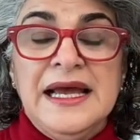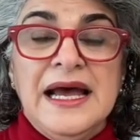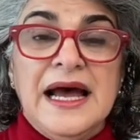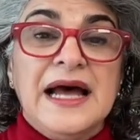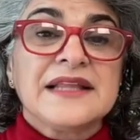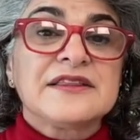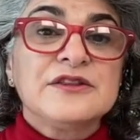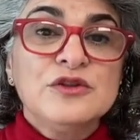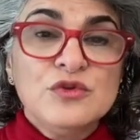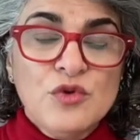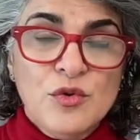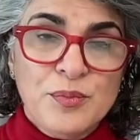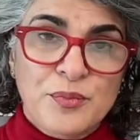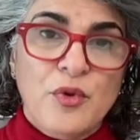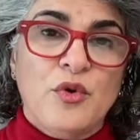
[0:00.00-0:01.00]
At
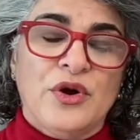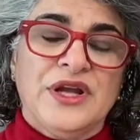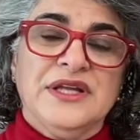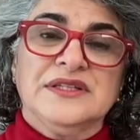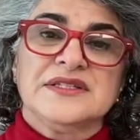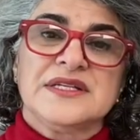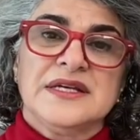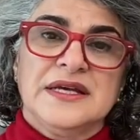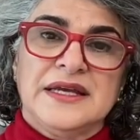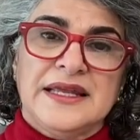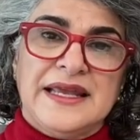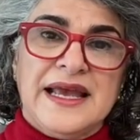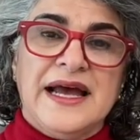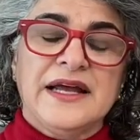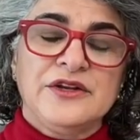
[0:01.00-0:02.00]
no point
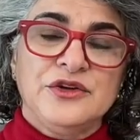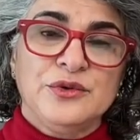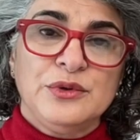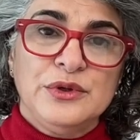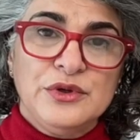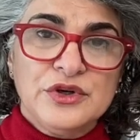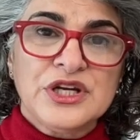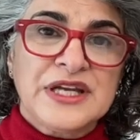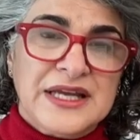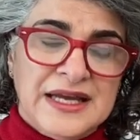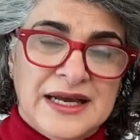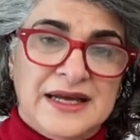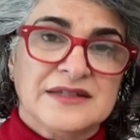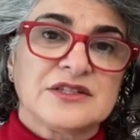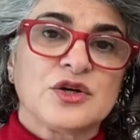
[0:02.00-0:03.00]
can you look
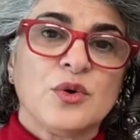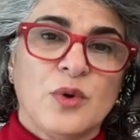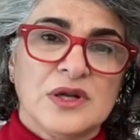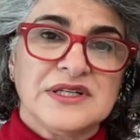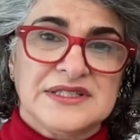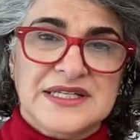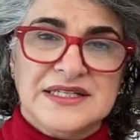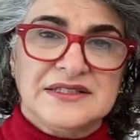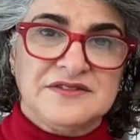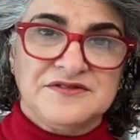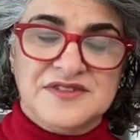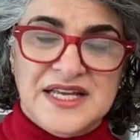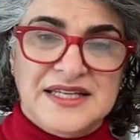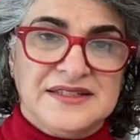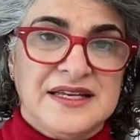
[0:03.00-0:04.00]
at qualitative
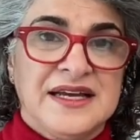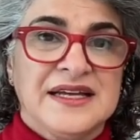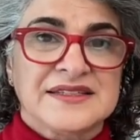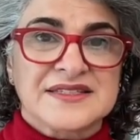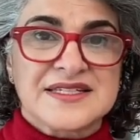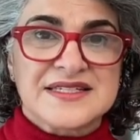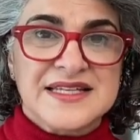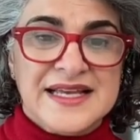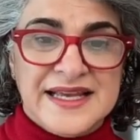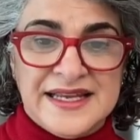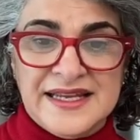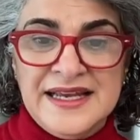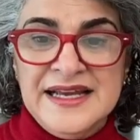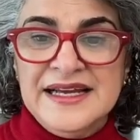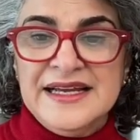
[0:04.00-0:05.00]
data and
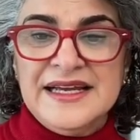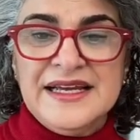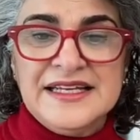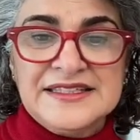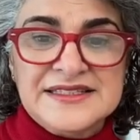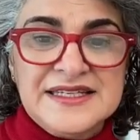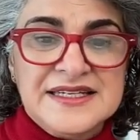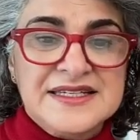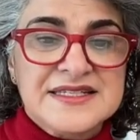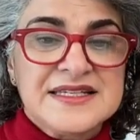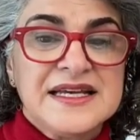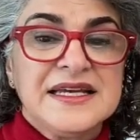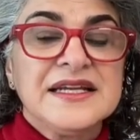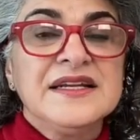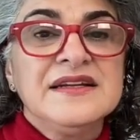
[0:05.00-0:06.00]
say it is
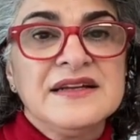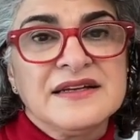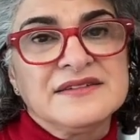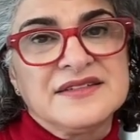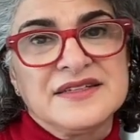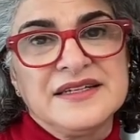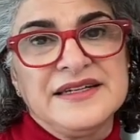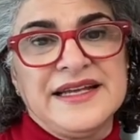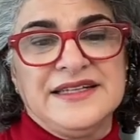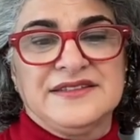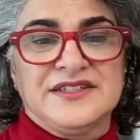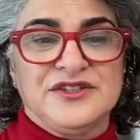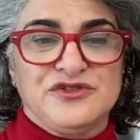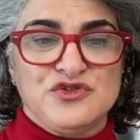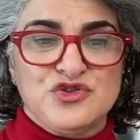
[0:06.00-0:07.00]
not
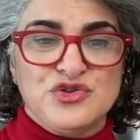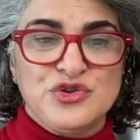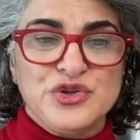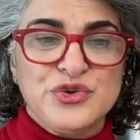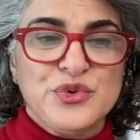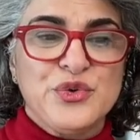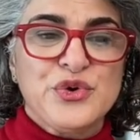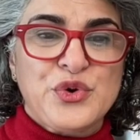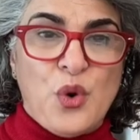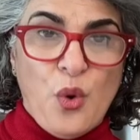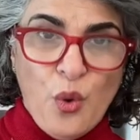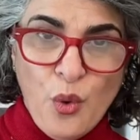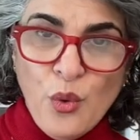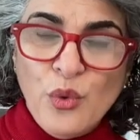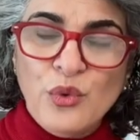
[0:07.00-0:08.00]
related to your
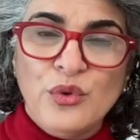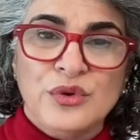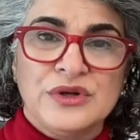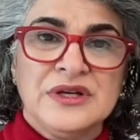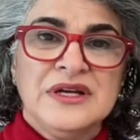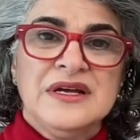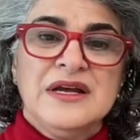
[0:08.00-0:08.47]
own